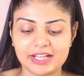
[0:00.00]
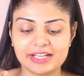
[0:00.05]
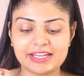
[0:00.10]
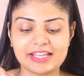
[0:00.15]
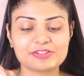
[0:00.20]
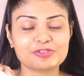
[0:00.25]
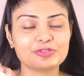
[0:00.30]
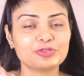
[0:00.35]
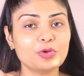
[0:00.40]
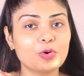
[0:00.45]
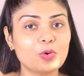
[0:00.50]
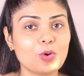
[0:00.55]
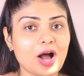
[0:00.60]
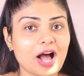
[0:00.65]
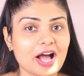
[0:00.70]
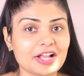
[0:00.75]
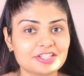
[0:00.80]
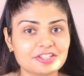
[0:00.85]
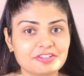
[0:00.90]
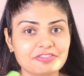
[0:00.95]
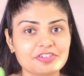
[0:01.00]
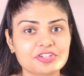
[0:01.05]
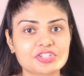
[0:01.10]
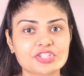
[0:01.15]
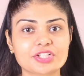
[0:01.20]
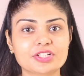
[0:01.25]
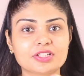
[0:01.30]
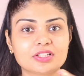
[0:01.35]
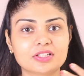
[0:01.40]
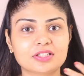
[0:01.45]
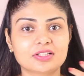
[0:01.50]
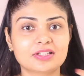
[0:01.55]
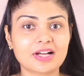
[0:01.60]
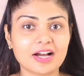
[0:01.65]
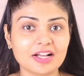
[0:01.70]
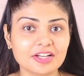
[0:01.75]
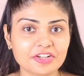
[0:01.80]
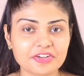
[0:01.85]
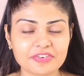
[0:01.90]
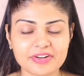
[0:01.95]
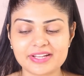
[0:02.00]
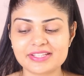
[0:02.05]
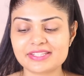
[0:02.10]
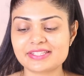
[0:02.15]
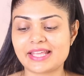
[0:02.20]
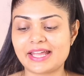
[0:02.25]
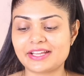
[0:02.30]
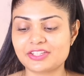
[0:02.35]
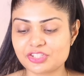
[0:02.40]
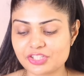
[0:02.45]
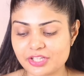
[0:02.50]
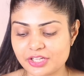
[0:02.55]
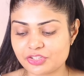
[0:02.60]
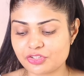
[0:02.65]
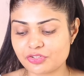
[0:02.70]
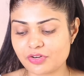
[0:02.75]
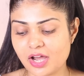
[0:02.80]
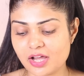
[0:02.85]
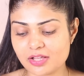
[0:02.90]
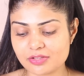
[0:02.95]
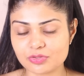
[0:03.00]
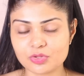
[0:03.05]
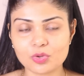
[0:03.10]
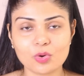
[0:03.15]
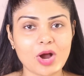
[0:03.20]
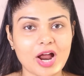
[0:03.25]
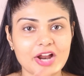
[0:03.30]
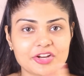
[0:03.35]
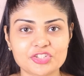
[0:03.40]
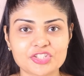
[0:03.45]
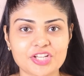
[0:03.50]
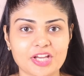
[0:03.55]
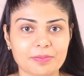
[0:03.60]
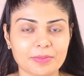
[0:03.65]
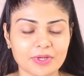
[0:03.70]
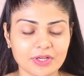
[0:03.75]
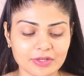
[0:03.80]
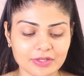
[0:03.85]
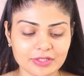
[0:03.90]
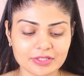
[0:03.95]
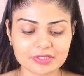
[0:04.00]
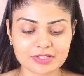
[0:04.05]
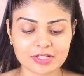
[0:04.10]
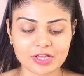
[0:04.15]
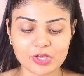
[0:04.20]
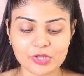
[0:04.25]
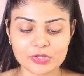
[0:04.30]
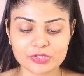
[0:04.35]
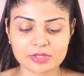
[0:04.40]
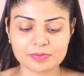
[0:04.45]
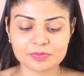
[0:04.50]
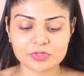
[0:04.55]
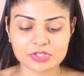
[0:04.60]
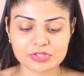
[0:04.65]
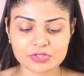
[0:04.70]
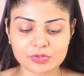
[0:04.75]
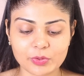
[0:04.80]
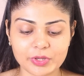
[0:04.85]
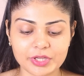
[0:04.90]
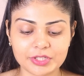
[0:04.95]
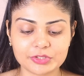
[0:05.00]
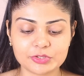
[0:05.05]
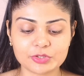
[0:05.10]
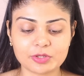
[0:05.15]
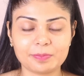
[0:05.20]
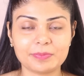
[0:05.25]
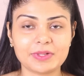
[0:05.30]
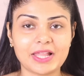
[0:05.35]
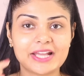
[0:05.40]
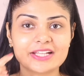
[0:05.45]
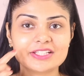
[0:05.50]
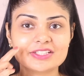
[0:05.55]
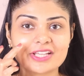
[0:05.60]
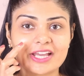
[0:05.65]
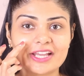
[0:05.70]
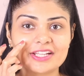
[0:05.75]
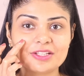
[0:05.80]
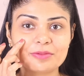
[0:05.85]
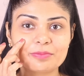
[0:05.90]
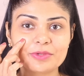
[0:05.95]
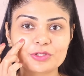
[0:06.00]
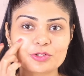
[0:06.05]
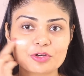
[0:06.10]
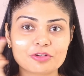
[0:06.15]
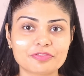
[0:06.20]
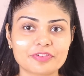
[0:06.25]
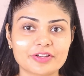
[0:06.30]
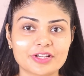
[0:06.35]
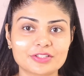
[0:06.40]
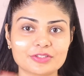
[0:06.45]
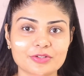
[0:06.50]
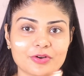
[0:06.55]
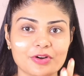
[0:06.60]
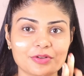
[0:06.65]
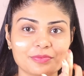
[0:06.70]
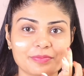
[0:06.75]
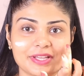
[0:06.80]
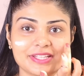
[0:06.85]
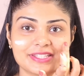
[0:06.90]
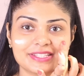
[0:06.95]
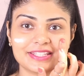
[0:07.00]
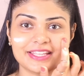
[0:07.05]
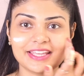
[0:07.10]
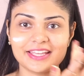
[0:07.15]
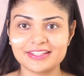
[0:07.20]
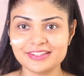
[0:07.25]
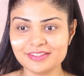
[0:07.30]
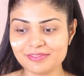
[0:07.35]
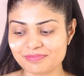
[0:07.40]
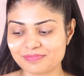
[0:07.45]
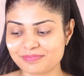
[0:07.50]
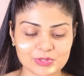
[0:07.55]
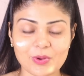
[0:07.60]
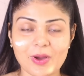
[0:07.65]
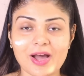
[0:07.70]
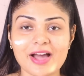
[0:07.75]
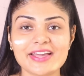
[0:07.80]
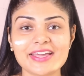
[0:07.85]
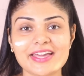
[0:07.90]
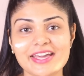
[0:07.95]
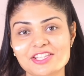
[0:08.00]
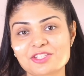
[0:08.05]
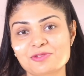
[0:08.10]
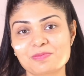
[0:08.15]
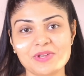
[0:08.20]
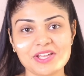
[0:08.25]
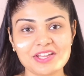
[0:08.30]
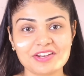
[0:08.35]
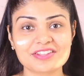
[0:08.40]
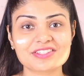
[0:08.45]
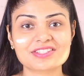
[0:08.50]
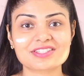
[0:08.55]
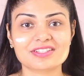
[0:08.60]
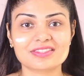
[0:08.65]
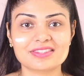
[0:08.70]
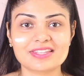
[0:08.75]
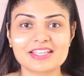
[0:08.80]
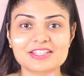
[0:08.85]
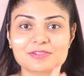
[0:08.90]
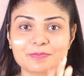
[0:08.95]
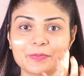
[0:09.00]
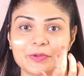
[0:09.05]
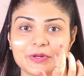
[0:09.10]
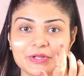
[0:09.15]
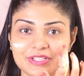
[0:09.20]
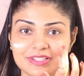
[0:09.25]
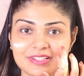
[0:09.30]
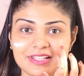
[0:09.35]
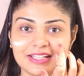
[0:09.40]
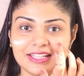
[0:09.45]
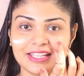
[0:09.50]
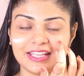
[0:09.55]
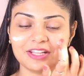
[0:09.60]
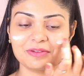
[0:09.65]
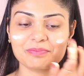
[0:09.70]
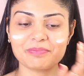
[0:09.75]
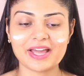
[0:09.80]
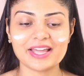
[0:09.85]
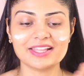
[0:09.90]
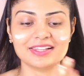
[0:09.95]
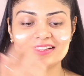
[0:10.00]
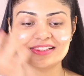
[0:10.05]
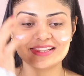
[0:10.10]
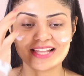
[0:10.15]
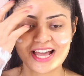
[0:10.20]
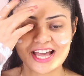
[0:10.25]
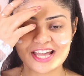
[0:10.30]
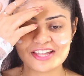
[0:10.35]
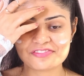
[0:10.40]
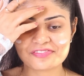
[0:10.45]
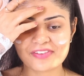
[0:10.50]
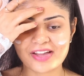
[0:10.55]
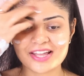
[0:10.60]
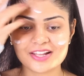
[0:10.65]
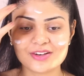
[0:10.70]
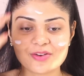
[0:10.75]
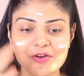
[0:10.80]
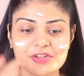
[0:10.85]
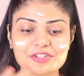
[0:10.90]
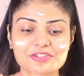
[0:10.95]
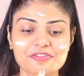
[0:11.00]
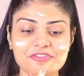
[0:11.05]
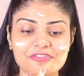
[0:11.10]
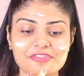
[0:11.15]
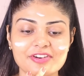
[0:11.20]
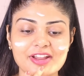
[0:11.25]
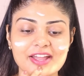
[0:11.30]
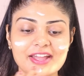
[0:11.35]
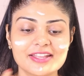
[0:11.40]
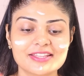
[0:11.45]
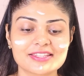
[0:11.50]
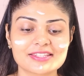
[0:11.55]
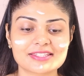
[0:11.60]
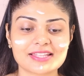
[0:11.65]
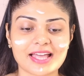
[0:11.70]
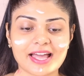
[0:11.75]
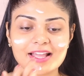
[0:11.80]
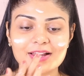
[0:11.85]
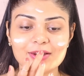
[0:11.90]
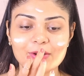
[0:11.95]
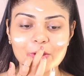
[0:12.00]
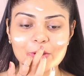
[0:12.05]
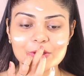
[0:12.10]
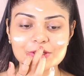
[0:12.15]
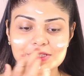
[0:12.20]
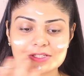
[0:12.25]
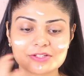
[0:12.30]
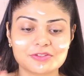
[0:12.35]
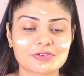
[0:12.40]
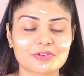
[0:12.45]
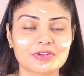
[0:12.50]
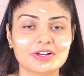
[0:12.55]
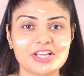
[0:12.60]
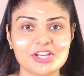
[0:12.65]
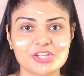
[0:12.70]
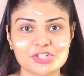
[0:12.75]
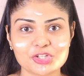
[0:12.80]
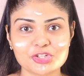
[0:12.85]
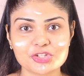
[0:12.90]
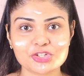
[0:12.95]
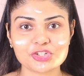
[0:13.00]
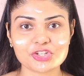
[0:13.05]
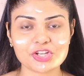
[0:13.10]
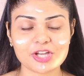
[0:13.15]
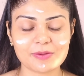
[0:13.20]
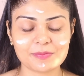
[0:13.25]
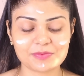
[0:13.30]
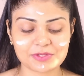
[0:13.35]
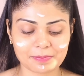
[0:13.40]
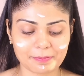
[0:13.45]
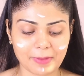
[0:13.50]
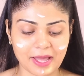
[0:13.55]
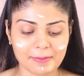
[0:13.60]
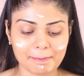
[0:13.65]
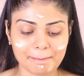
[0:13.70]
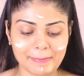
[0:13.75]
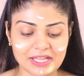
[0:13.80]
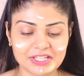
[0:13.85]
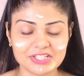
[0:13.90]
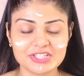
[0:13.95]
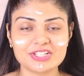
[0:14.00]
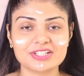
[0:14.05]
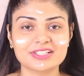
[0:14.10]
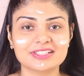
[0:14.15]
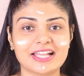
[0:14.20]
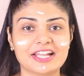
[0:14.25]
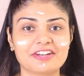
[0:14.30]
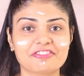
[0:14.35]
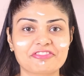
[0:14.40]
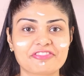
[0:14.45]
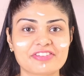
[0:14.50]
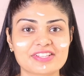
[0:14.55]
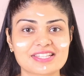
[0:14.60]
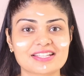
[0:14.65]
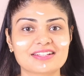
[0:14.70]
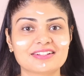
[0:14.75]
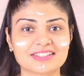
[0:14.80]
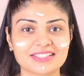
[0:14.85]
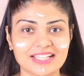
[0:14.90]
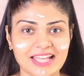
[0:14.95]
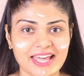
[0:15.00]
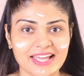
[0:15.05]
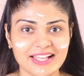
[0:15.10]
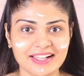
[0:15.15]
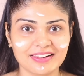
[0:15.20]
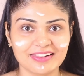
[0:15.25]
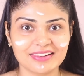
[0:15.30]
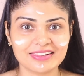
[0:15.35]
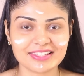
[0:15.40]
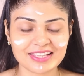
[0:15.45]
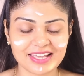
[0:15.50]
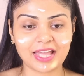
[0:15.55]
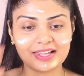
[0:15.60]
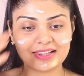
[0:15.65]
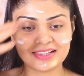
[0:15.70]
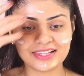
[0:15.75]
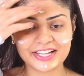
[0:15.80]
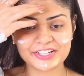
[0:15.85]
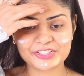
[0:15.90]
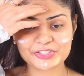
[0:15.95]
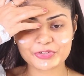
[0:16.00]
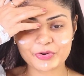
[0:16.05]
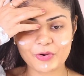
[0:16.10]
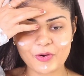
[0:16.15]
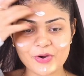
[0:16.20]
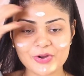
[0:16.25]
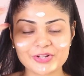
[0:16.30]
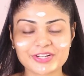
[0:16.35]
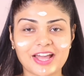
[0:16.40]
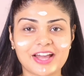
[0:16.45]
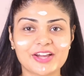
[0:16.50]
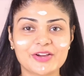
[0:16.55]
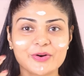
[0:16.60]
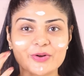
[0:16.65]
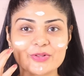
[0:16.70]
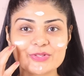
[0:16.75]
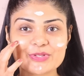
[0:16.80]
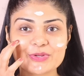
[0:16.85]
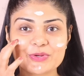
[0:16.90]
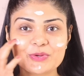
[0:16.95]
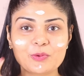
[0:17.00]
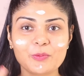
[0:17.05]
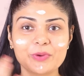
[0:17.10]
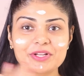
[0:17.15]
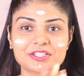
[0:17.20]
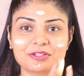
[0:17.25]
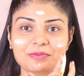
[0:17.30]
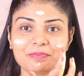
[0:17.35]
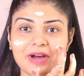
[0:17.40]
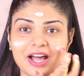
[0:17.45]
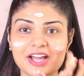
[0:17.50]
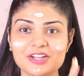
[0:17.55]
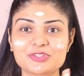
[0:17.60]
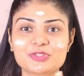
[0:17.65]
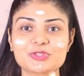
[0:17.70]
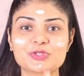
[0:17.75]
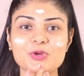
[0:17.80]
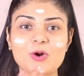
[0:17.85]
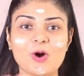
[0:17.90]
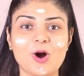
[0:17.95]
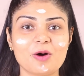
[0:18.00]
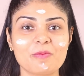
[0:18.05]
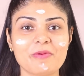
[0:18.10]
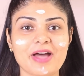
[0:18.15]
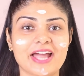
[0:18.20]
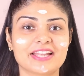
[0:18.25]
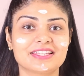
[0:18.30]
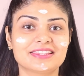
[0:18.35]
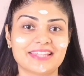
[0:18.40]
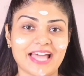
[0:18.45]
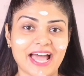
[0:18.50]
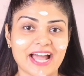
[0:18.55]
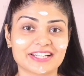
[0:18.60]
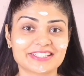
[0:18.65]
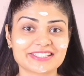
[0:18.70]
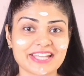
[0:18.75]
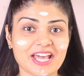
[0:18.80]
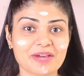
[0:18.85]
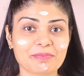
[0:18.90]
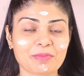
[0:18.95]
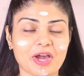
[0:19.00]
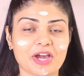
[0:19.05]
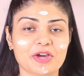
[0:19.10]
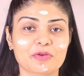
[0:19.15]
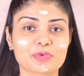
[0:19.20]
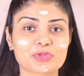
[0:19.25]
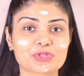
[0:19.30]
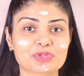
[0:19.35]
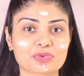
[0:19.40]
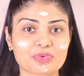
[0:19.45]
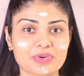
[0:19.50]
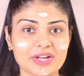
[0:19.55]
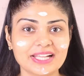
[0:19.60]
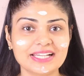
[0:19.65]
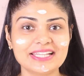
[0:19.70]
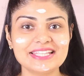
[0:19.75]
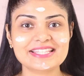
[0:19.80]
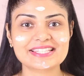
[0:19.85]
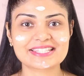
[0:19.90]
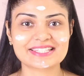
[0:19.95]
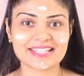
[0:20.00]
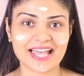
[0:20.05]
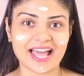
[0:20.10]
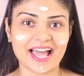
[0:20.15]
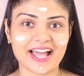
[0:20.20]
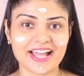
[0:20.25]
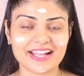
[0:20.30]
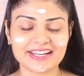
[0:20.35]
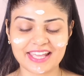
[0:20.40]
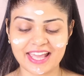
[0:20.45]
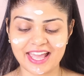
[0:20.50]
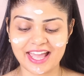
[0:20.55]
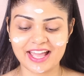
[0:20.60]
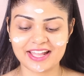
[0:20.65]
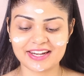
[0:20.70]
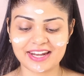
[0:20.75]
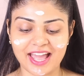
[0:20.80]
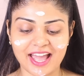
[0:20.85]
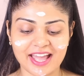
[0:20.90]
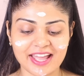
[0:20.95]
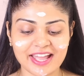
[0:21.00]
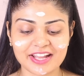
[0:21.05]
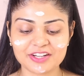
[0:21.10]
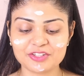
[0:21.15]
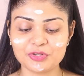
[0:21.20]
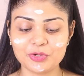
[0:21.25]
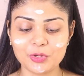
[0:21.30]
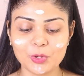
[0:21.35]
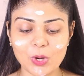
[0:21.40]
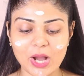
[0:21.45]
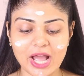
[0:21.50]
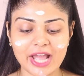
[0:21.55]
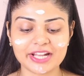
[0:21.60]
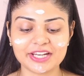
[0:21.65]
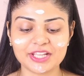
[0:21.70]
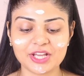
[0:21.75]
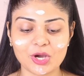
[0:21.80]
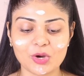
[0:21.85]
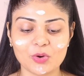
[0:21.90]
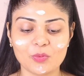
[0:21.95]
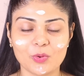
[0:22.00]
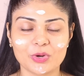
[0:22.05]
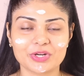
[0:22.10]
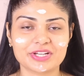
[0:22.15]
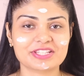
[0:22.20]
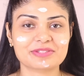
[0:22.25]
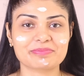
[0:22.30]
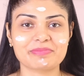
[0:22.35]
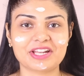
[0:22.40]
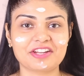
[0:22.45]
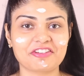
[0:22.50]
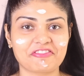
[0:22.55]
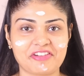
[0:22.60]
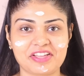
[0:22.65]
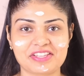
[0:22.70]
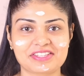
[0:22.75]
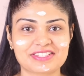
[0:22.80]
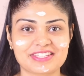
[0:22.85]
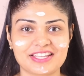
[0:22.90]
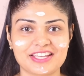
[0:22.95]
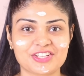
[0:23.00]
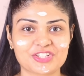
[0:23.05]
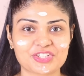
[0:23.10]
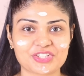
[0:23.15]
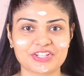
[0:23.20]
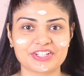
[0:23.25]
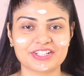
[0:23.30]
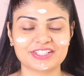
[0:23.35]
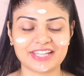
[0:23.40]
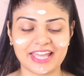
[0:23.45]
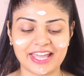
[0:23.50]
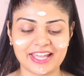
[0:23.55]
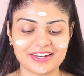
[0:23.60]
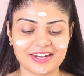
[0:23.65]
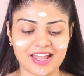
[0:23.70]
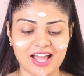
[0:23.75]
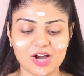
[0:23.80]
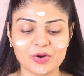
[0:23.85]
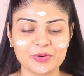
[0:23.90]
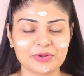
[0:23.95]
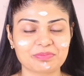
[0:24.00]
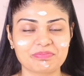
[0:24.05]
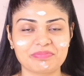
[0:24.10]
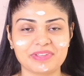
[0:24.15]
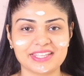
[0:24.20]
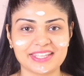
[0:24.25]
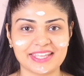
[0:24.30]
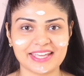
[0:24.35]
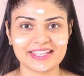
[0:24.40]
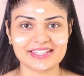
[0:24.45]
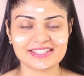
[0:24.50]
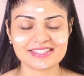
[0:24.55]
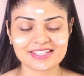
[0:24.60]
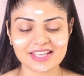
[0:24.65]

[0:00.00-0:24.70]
It has no artificial colorants, etc., no harsh chemicals. So I'm just going to apply a tiny bit of it on my skin. So I experienced this personally in my life. I lost friends, I lost relationships, my mental and physical health, and later on I also quit my job. At that time I was really sad and I had no idea what is manifestation and how it begins.